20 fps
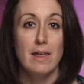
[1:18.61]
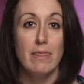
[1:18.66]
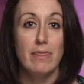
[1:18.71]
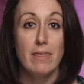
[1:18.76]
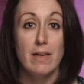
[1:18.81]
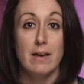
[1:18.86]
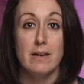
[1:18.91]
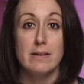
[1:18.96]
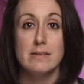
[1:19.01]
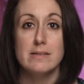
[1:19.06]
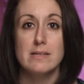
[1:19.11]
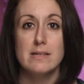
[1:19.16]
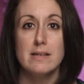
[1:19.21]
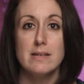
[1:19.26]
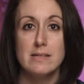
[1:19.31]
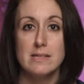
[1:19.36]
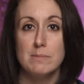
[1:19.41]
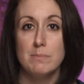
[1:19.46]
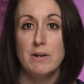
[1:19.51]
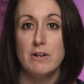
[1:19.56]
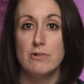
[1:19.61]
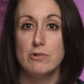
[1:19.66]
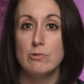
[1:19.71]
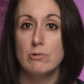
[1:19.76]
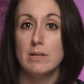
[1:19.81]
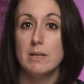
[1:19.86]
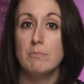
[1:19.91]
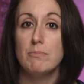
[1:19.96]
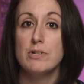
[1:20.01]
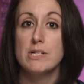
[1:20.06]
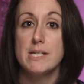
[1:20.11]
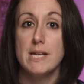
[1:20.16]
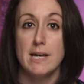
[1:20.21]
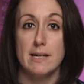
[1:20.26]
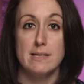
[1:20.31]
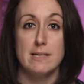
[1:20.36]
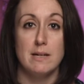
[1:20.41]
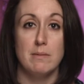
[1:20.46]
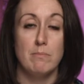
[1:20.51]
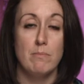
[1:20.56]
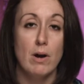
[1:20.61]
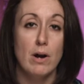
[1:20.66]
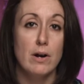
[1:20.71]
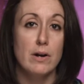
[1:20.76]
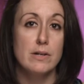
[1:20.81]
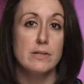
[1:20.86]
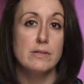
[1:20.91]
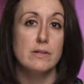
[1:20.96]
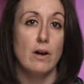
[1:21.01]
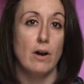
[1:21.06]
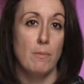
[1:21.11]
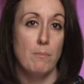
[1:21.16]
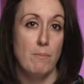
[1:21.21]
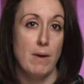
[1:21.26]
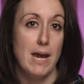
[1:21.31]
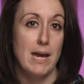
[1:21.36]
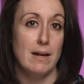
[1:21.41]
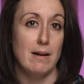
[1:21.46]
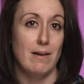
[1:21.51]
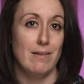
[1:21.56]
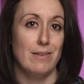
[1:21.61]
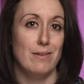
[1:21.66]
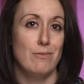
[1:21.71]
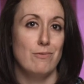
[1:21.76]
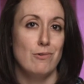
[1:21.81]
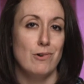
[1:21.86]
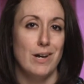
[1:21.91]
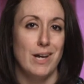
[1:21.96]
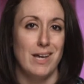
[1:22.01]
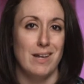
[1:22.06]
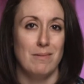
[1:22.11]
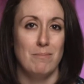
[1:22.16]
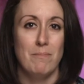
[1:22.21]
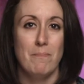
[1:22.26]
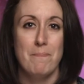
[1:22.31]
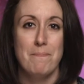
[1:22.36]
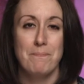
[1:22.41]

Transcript: Thus, spiritually protecting marks are made on the forehead.